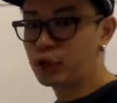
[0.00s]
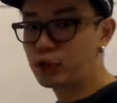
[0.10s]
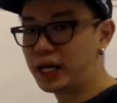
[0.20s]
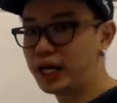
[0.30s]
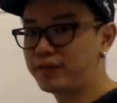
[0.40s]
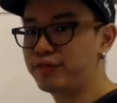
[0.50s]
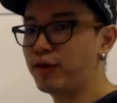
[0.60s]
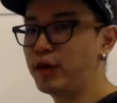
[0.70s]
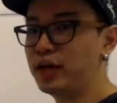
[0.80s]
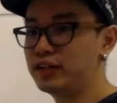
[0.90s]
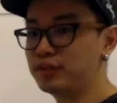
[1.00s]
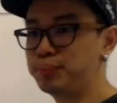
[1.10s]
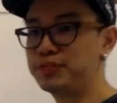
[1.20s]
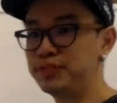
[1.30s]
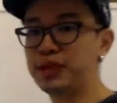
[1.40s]
look like for a
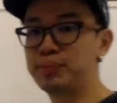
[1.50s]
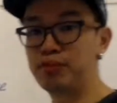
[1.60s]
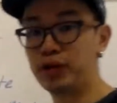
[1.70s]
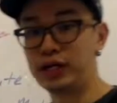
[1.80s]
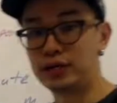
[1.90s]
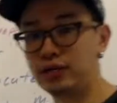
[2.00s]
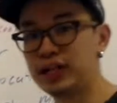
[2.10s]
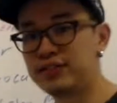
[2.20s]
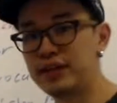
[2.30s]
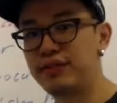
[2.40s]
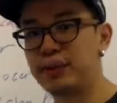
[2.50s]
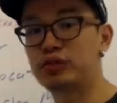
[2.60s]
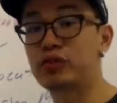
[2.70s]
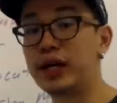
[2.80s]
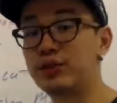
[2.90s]
specific product. So let's say if I'm
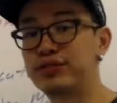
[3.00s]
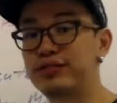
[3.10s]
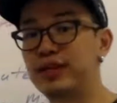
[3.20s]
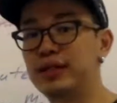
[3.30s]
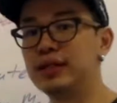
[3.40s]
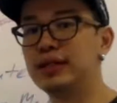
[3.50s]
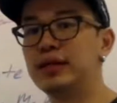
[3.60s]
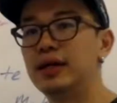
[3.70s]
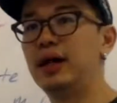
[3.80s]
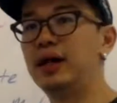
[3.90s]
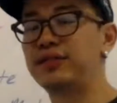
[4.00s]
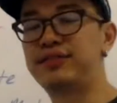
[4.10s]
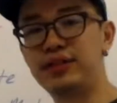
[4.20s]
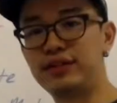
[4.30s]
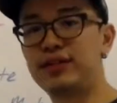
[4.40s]
trying to sell
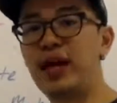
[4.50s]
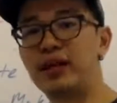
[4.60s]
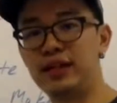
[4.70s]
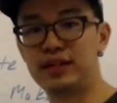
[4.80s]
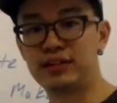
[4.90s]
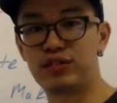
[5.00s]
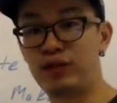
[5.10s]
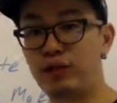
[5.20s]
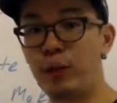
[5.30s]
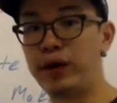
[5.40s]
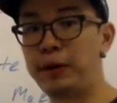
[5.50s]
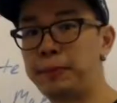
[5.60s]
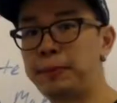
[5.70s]
sales analytics software,